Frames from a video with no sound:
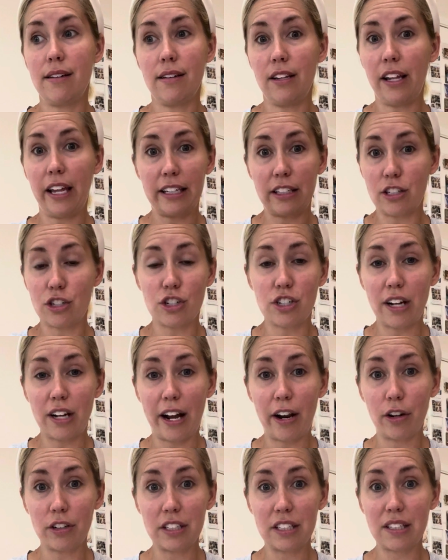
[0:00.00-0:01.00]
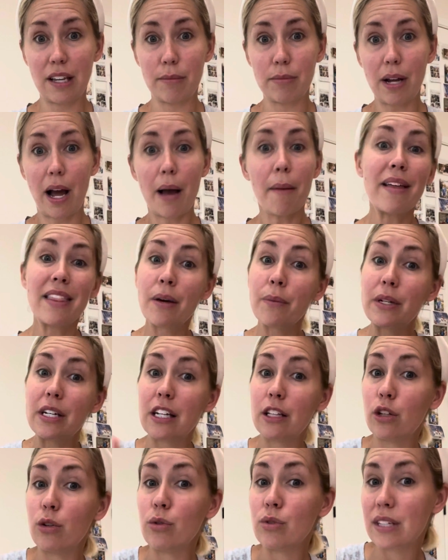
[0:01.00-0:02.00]
like, they just died all at the same time. And then we
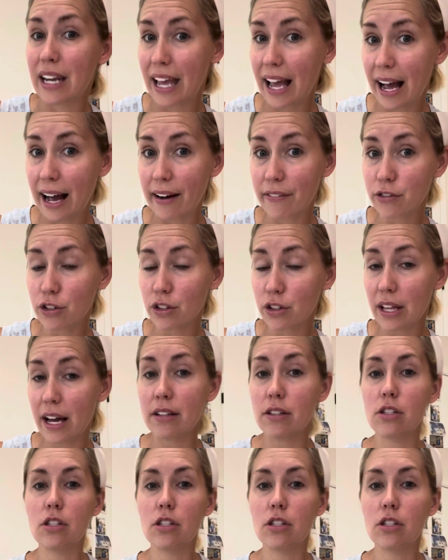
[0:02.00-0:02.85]
didn't lose any after that.